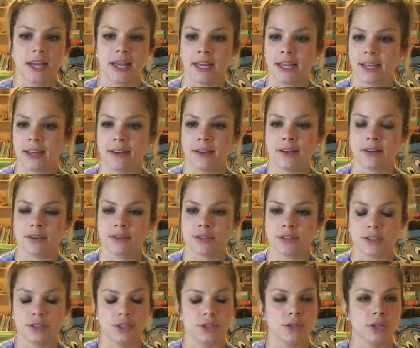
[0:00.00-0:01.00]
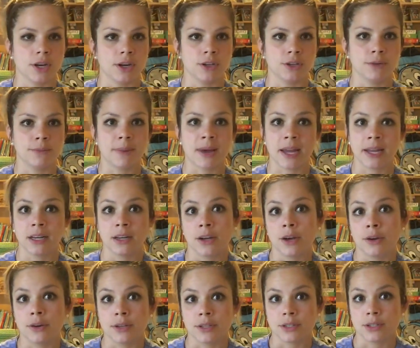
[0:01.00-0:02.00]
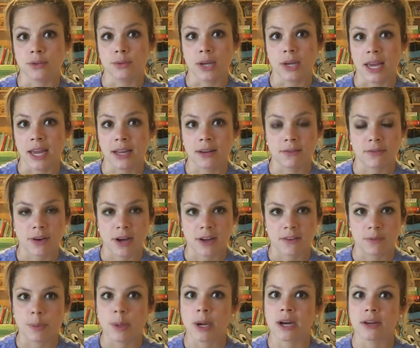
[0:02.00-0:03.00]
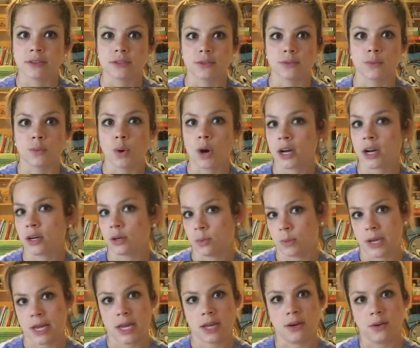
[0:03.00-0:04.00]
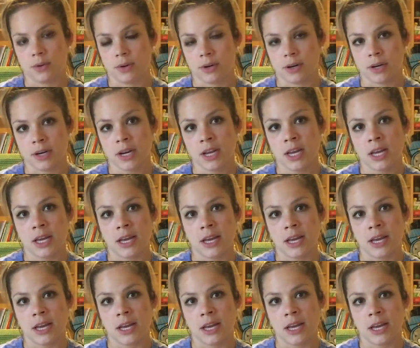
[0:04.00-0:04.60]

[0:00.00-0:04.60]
And, you know, you may notice you gain 5 pounds of water weight, or